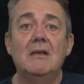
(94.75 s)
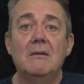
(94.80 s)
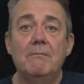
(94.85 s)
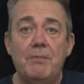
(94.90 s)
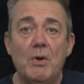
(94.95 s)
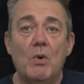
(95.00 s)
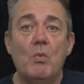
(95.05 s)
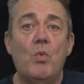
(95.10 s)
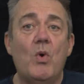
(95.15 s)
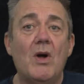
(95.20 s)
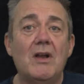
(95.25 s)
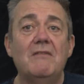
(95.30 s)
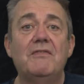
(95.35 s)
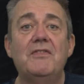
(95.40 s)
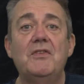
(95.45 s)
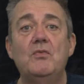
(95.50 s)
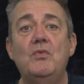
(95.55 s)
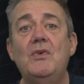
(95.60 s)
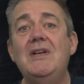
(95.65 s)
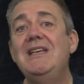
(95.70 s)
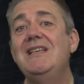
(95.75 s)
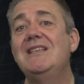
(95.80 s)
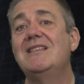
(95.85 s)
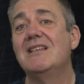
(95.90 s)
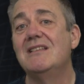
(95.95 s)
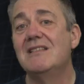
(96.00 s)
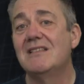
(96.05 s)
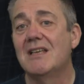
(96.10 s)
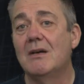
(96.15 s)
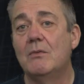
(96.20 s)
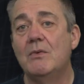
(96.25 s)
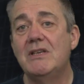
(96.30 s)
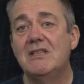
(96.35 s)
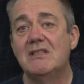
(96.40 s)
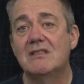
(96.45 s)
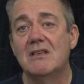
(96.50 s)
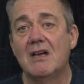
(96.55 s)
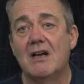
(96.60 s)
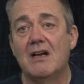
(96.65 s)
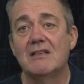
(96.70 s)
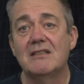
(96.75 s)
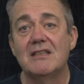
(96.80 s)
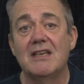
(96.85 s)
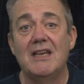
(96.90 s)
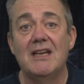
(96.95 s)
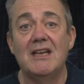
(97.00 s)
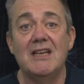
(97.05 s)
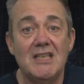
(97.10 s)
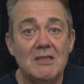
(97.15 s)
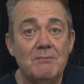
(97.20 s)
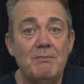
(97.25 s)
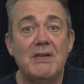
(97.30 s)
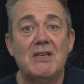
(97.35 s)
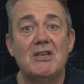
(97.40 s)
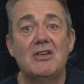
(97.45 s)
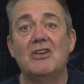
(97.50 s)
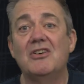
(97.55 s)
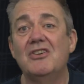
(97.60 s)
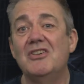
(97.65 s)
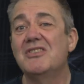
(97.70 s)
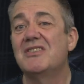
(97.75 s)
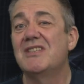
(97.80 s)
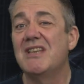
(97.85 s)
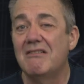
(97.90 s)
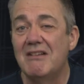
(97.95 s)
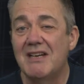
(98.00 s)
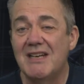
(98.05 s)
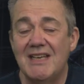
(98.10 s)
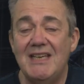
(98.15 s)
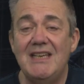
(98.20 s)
but one of the reasons that we start here is because they're an